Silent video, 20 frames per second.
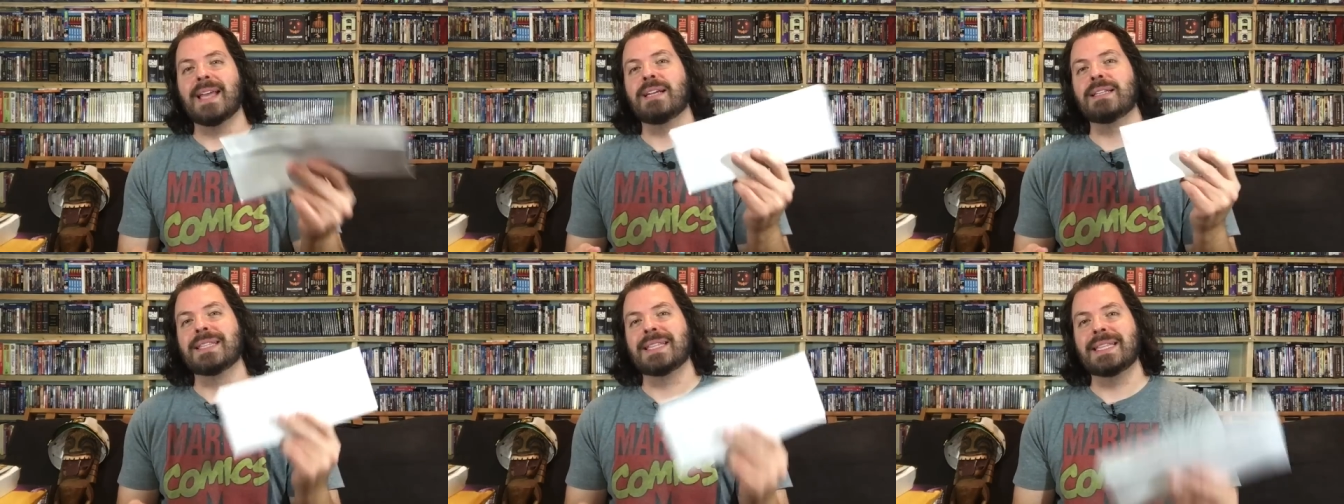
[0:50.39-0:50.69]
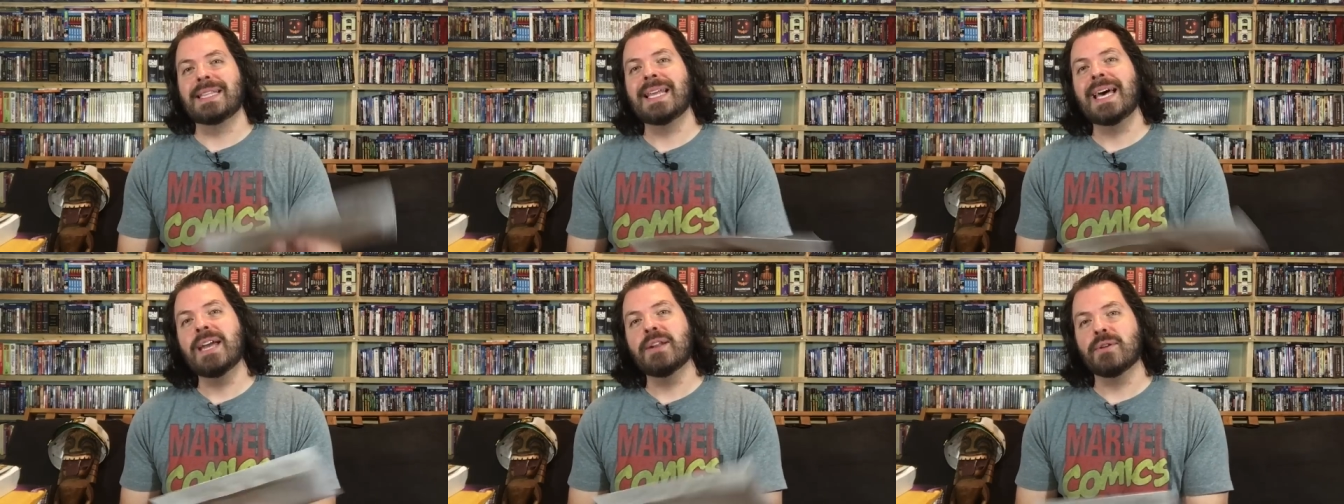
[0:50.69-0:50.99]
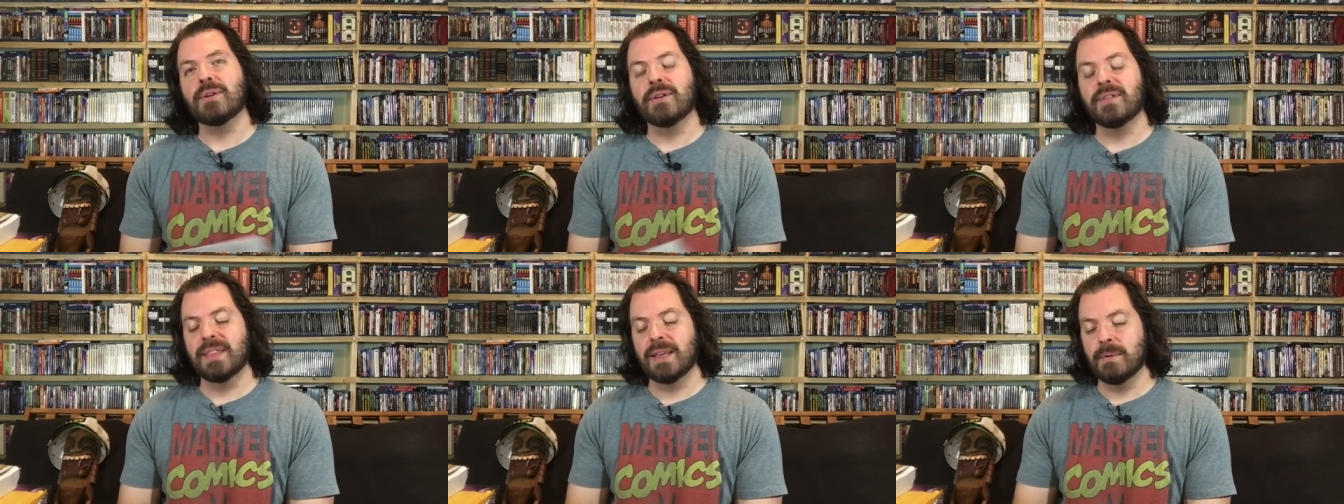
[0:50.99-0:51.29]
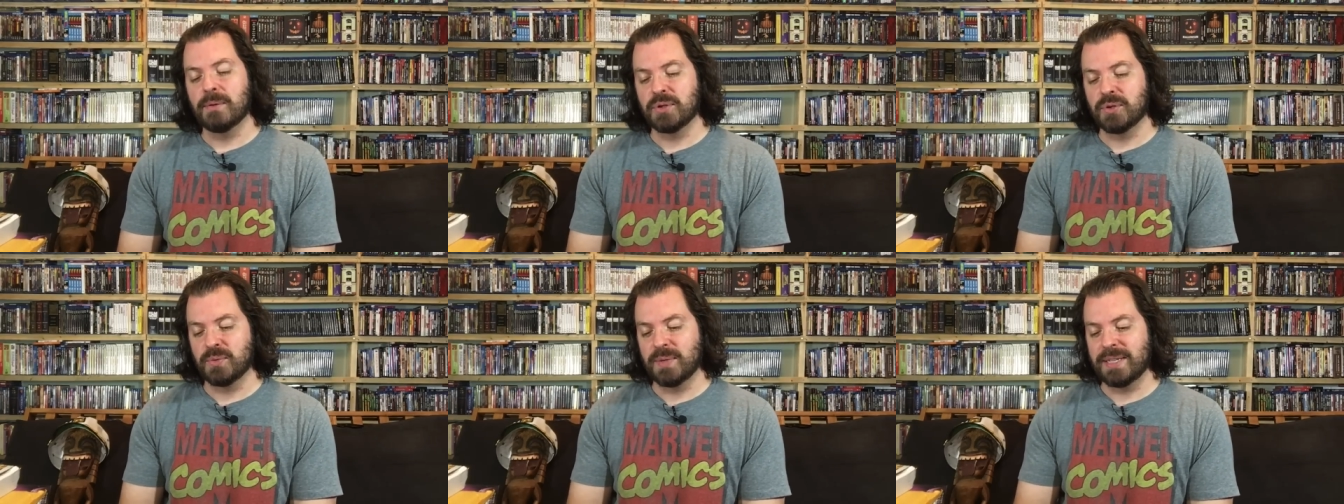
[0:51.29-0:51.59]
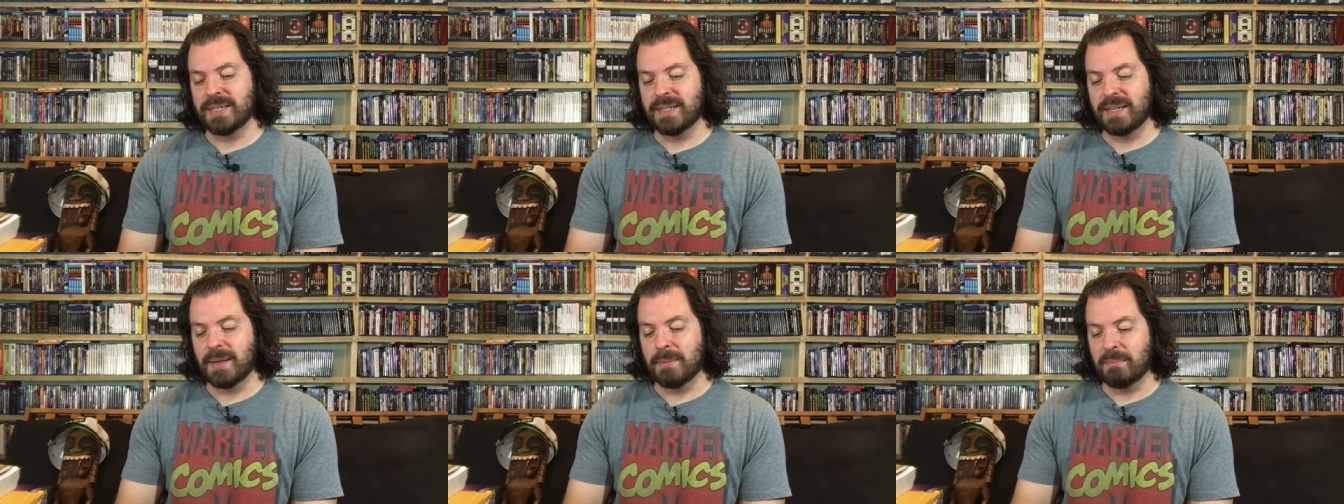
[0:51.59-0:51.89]
letter that was
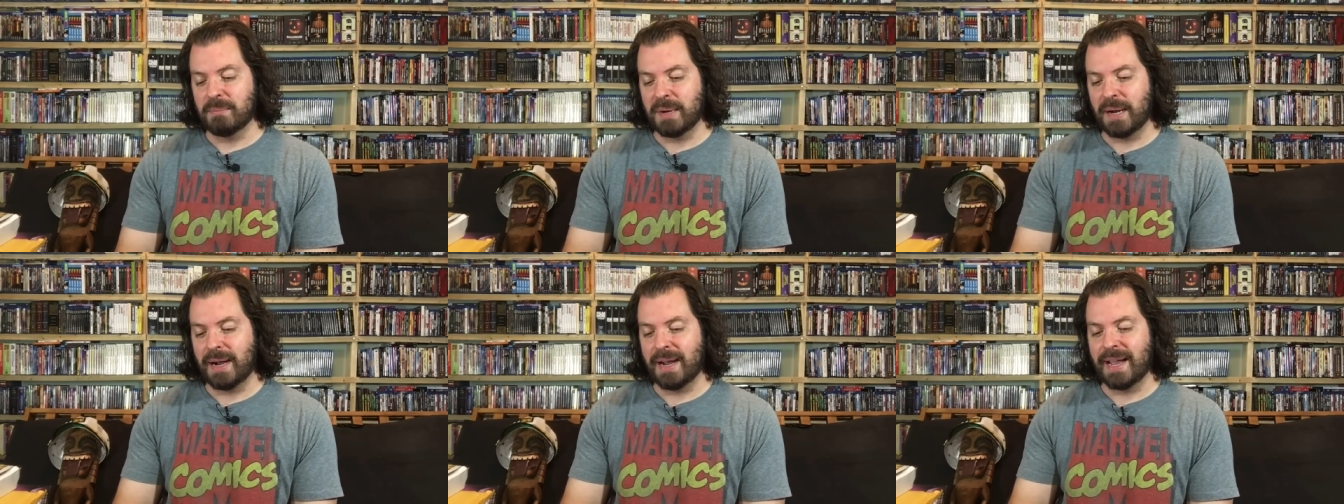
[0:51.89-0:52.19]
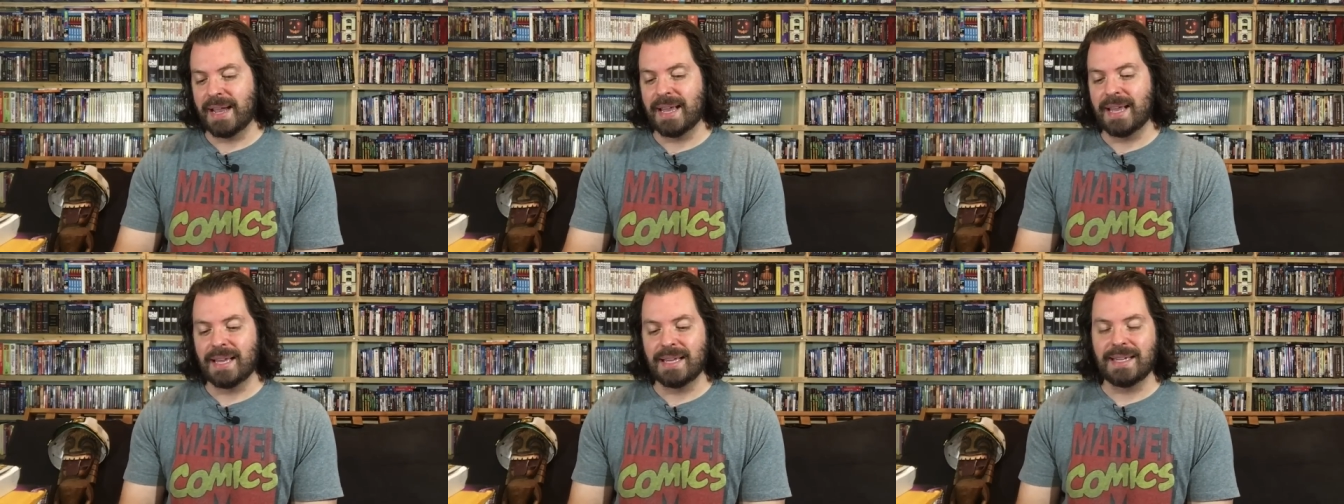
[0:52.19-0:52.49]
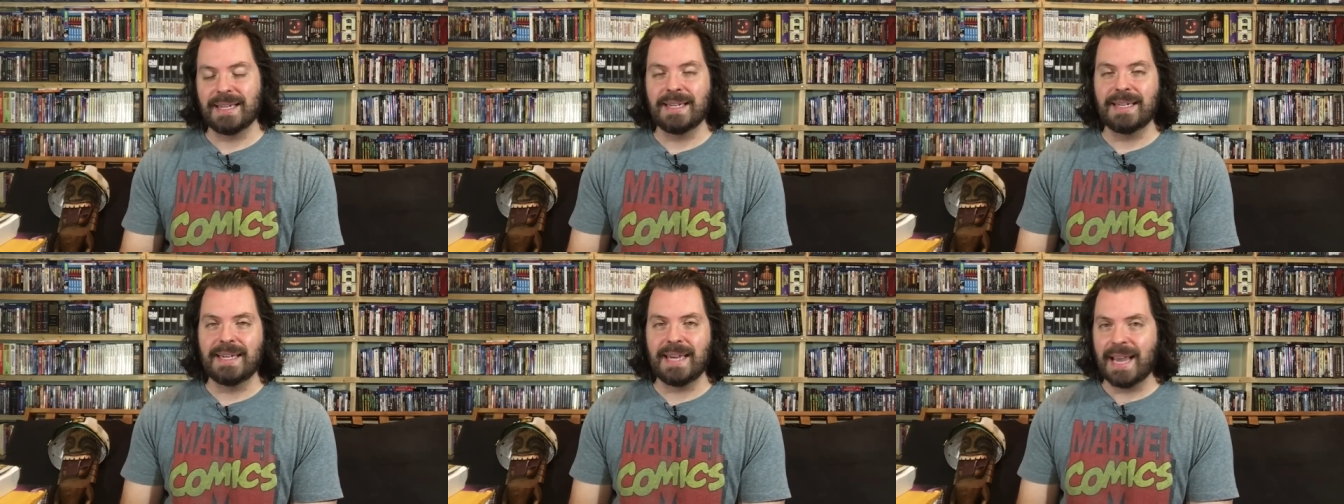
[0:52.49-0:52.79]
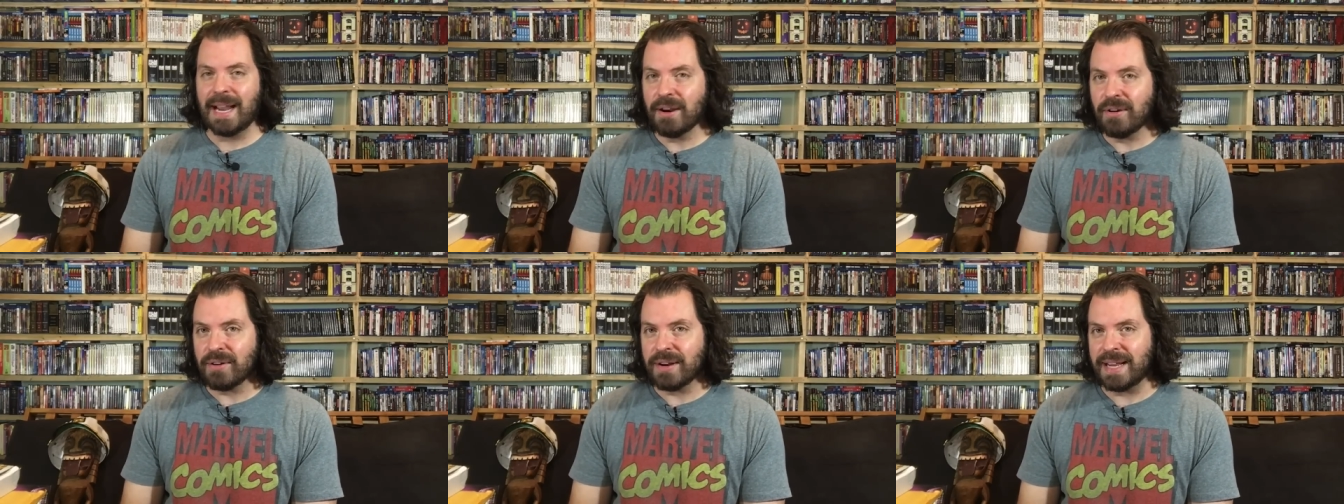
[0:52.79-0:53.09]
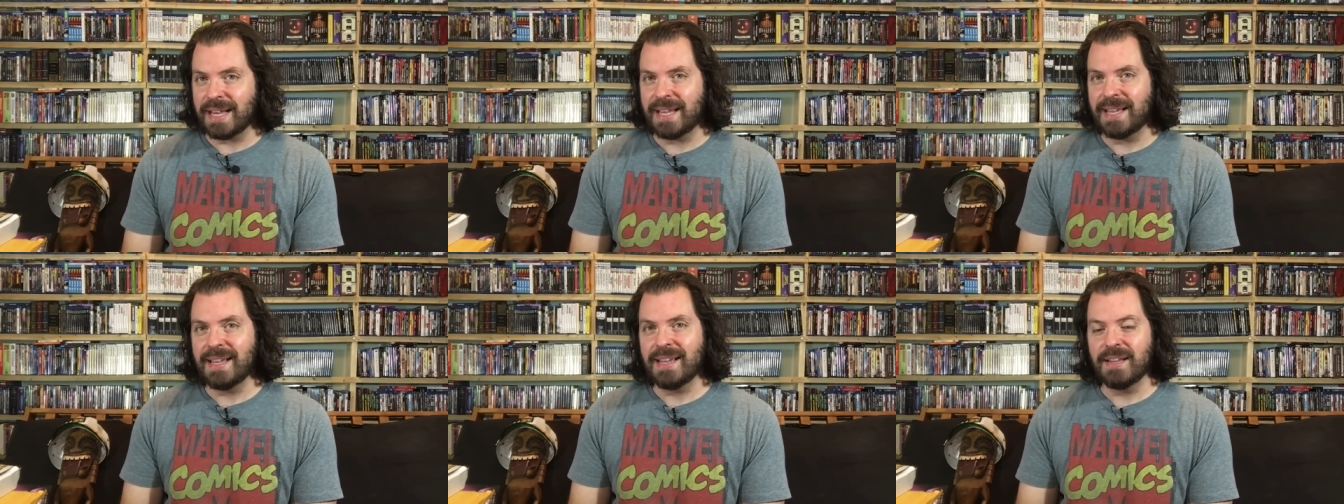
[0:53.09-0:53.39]
written by
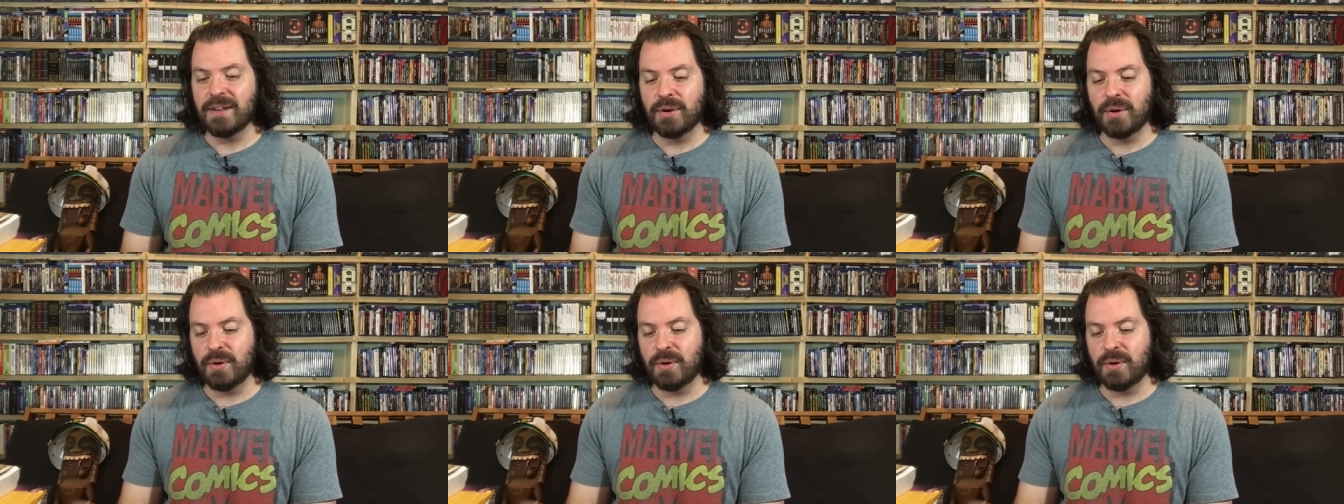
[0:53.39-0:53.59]
Gary,